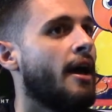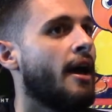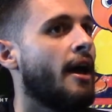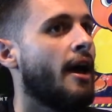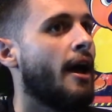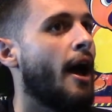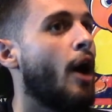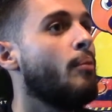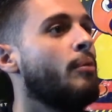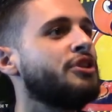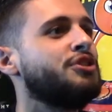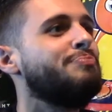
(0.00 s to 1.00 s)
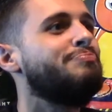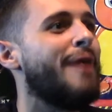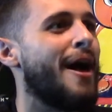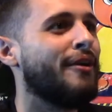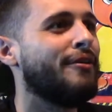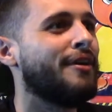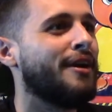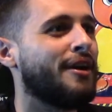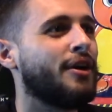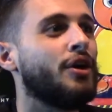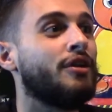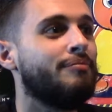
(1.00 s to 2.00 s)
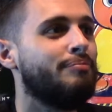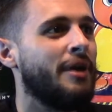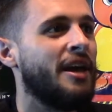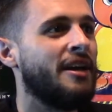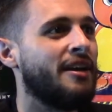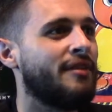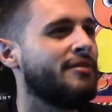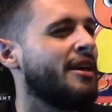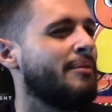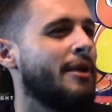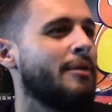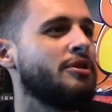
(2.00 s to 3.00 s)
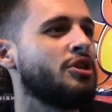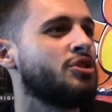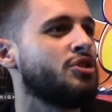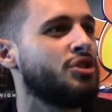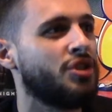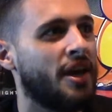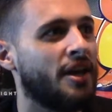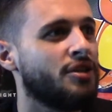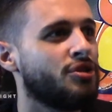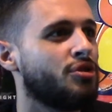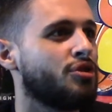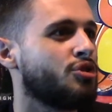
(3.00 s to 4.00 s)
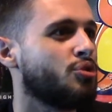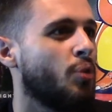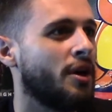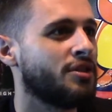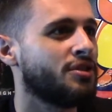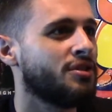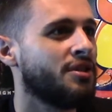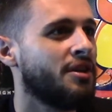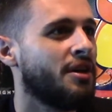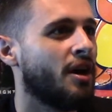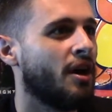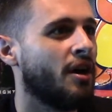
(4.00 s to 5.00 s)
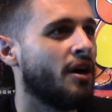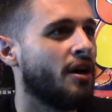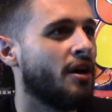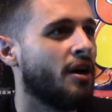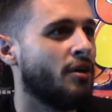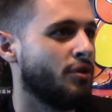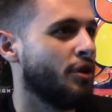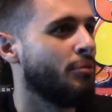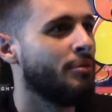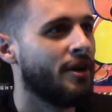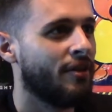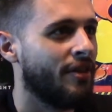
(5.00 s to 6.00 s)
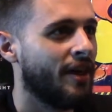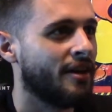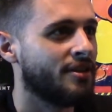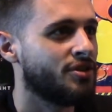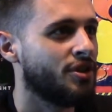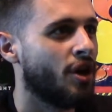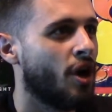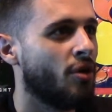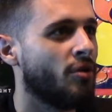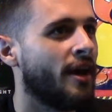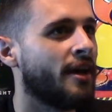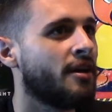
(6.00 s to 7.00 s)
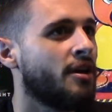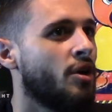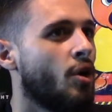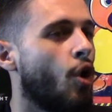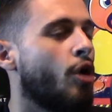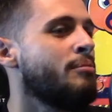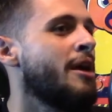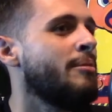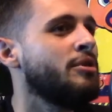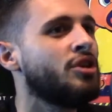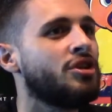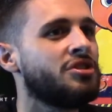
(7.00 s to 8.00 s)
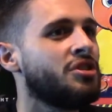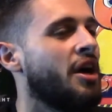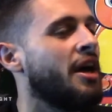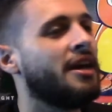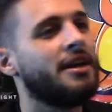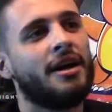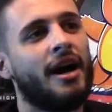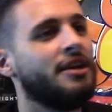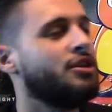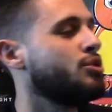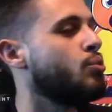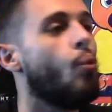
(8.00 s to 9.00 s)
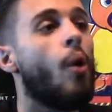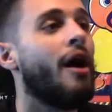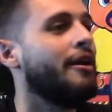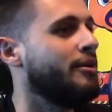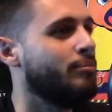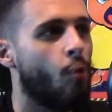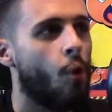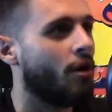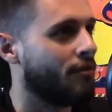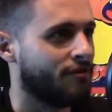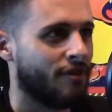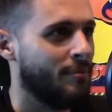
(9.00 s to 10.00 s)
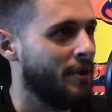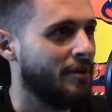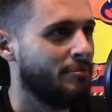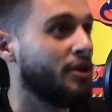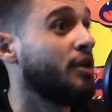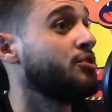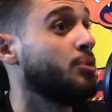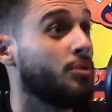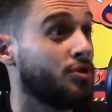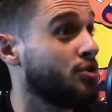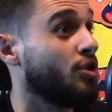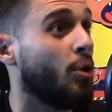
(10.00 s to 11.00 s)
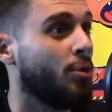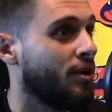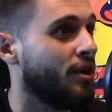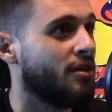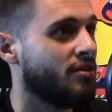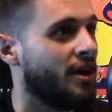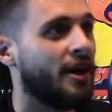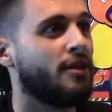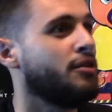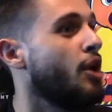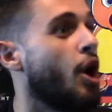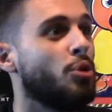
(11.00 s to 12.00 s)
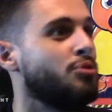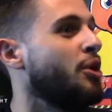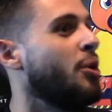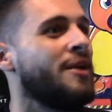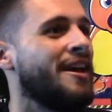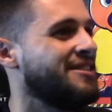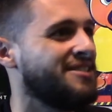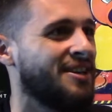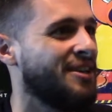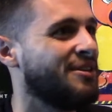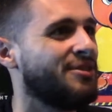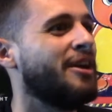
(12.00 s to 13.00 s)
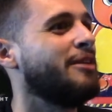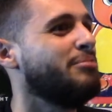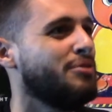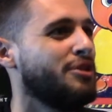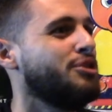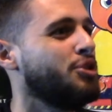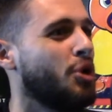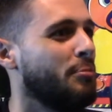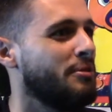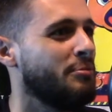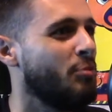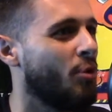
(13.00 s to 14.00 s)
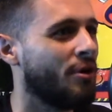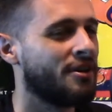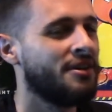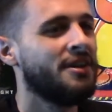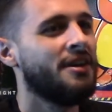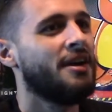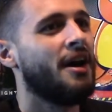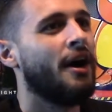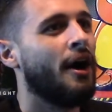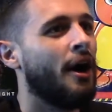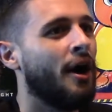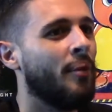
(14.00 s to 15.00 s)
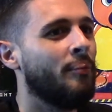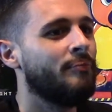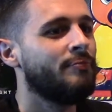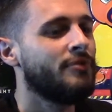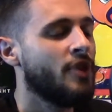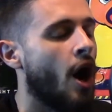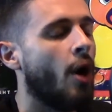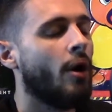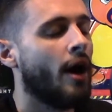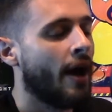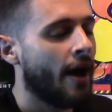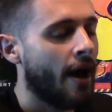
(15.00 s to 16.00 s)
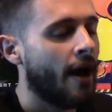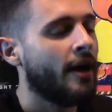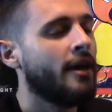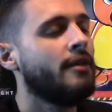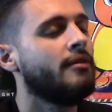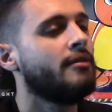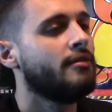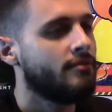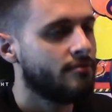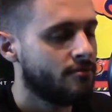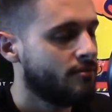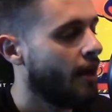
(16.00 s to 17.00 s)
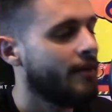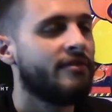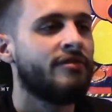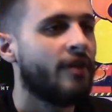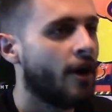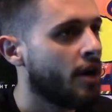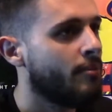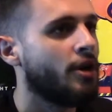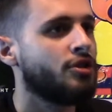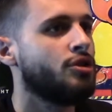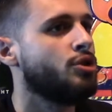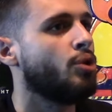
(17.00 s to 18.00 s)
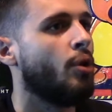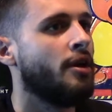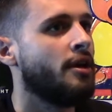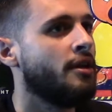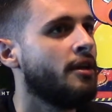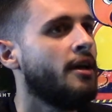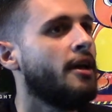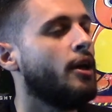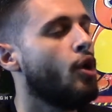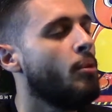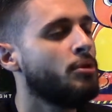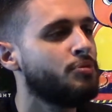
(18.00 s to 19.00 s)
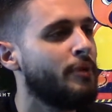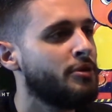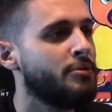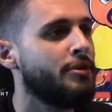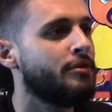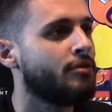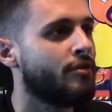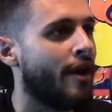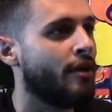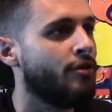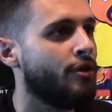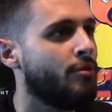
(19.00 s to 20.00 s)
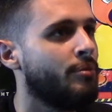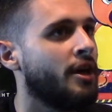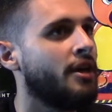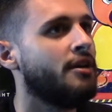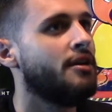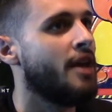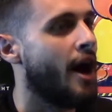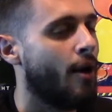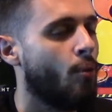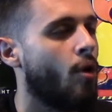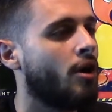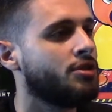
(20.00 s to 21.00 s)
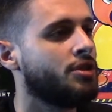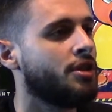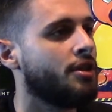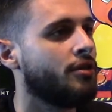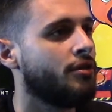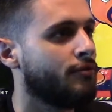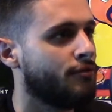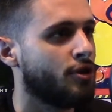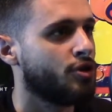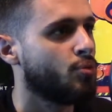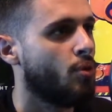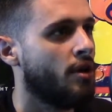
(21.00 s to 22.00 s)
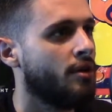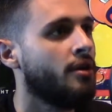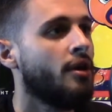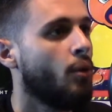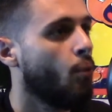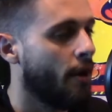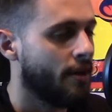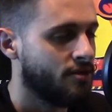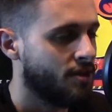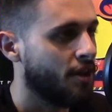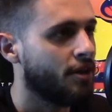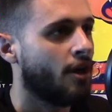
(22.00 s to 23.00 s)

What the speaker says: how much better it could have been if they maybe just changed or switched a little bit of things, you know, like, or maybe just like I just wanted more from it because it was so good. Like, no, don't end here. Like, please show me more. No, I very much enjoyed it. It almost makes me regret a little bit not watching the first one when it did come